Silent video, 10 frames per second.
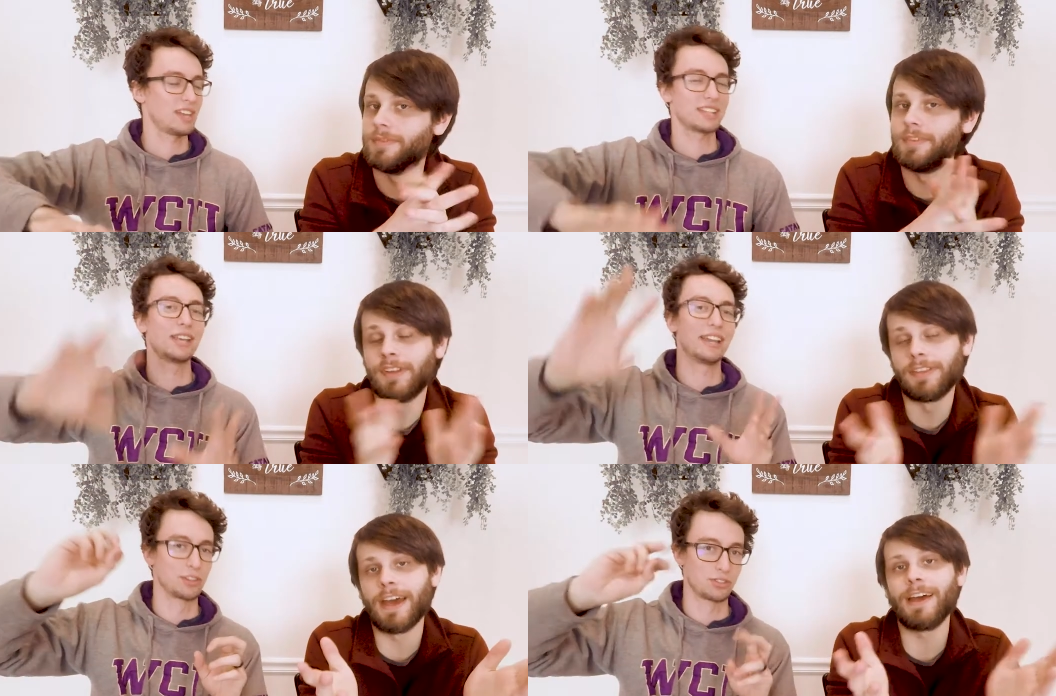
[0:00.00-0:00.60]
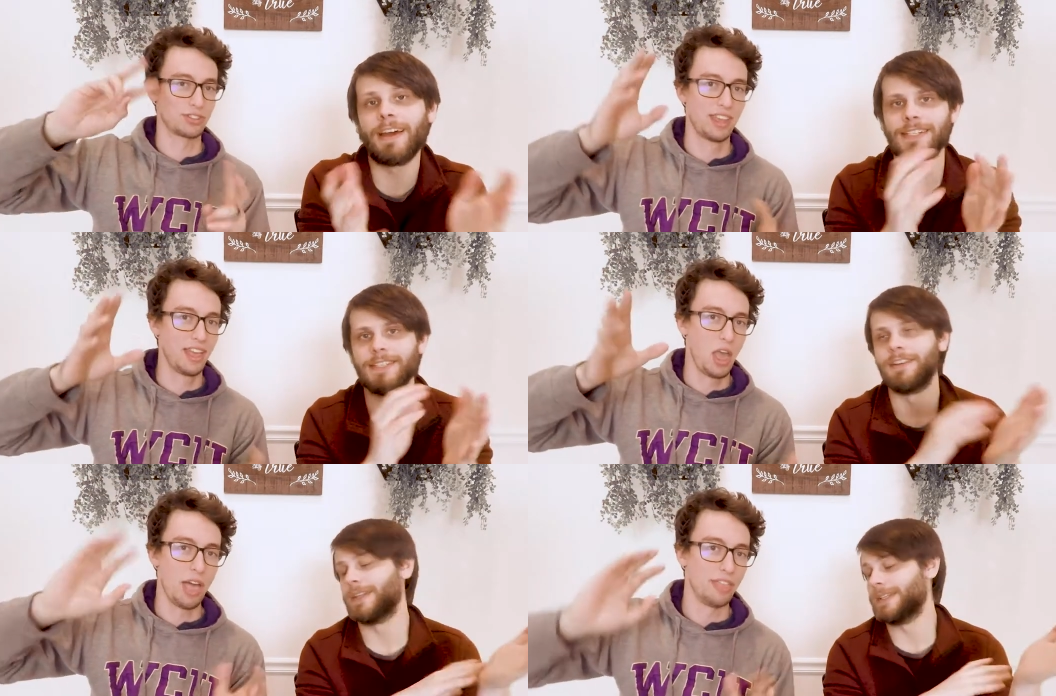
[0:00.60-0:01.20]
Speaker 1: That's like that. I
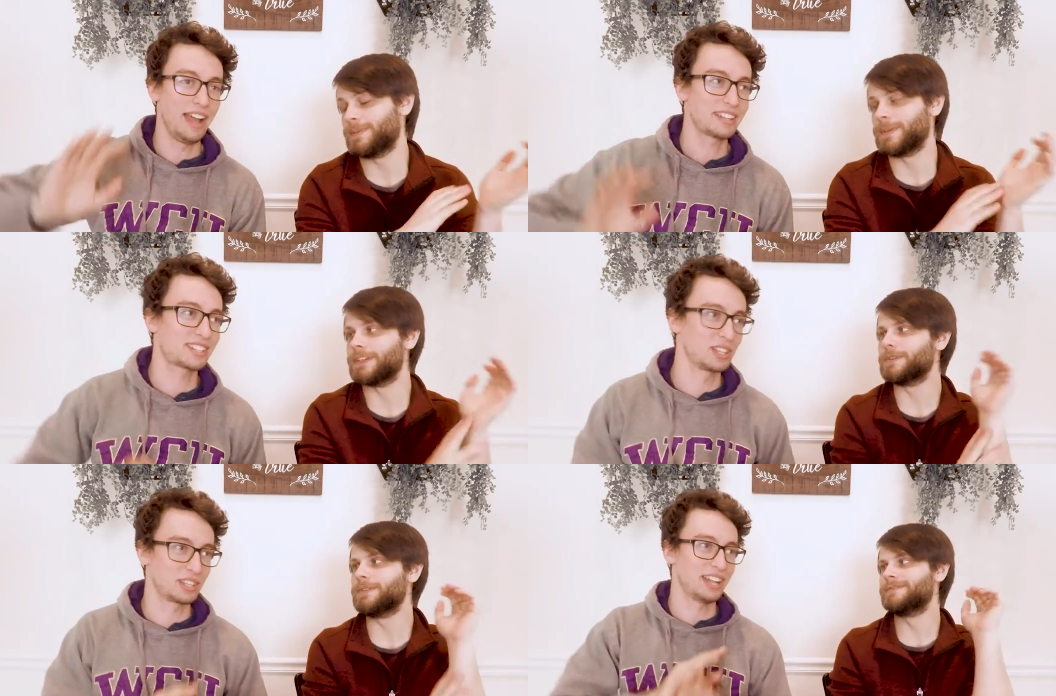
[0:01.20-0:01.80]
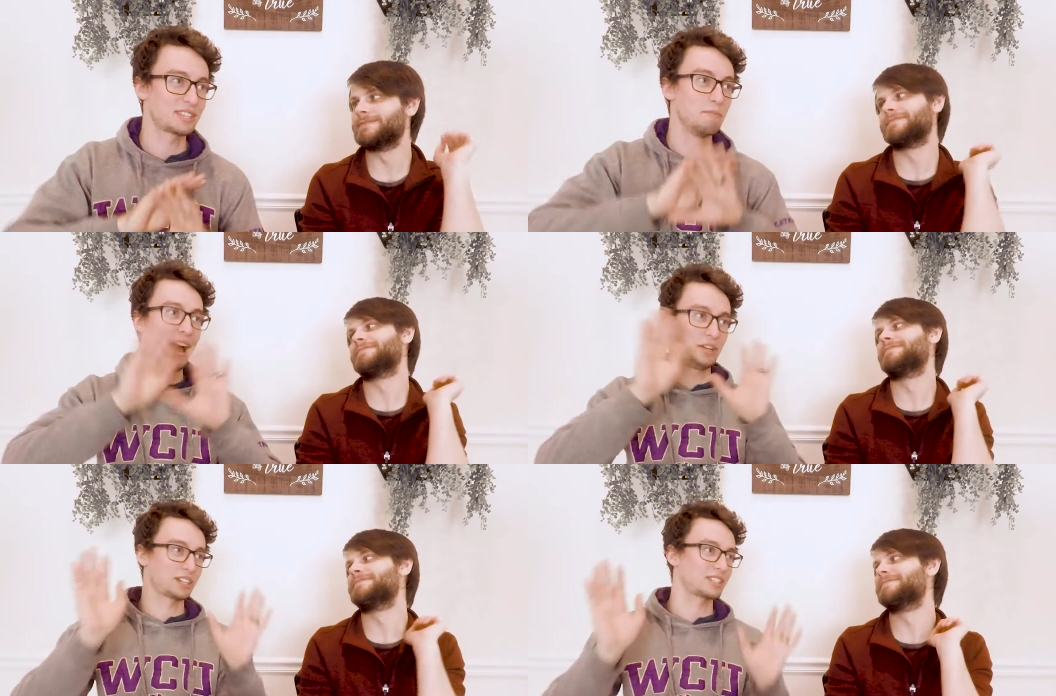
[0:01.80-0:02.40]
didn't know. That's pretty cool. That's
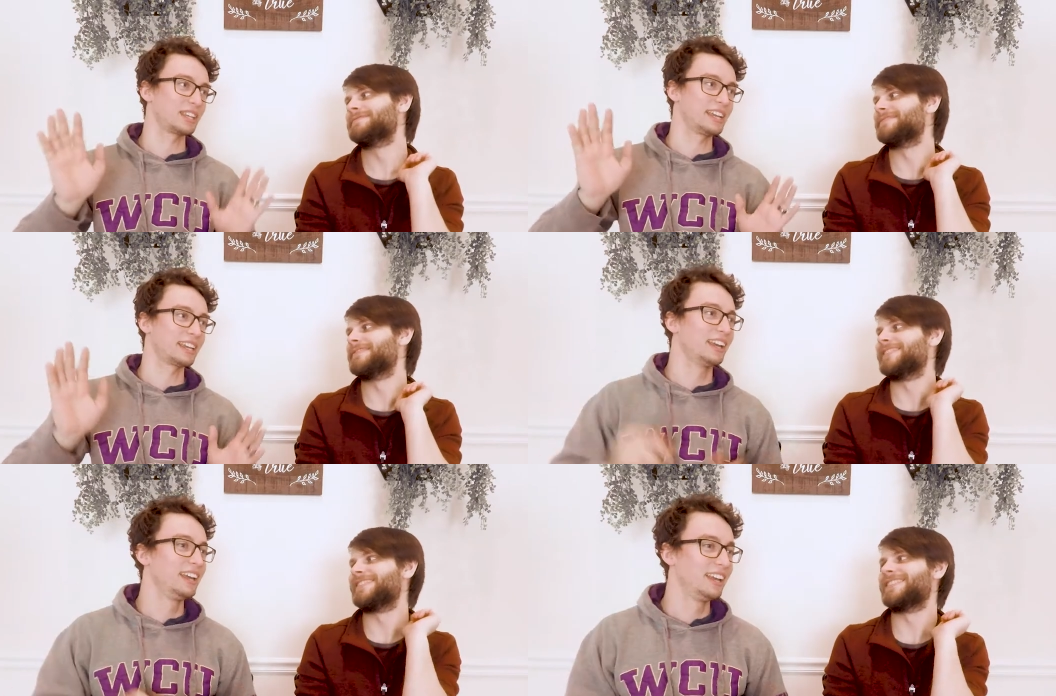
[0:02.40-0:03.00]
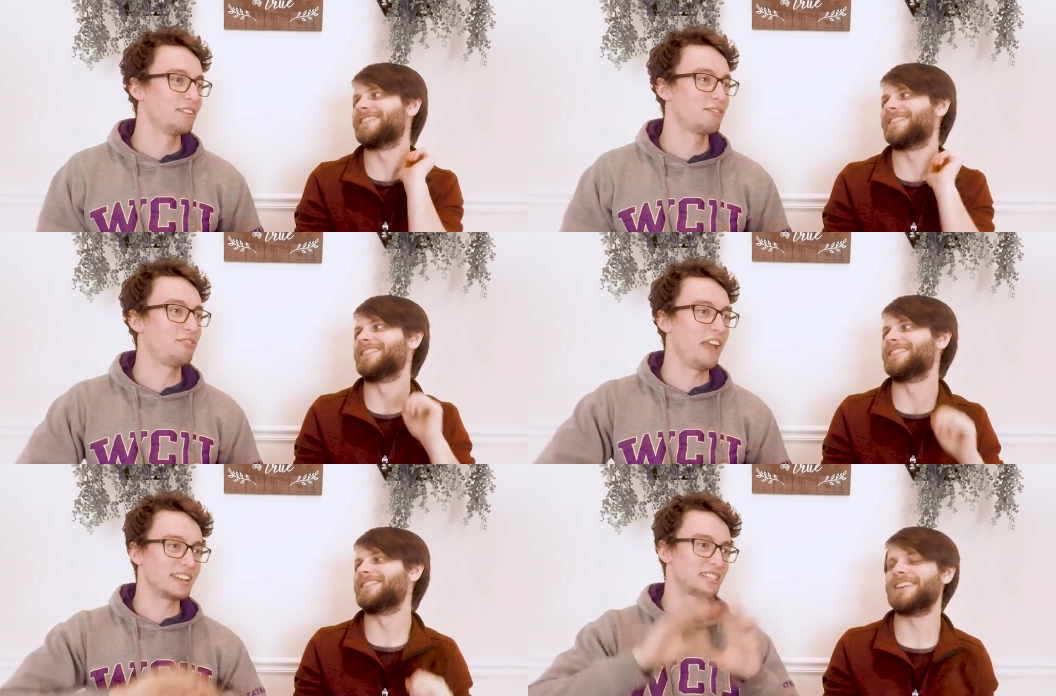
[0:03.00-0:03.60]
Magic's like
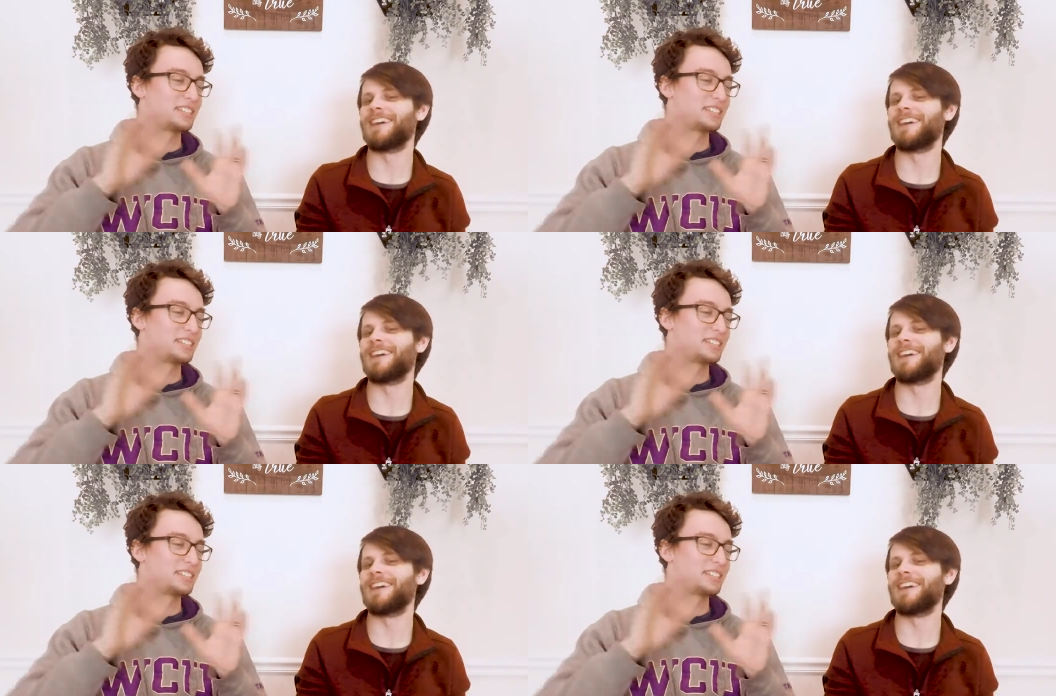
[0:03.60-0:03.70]
fantasy.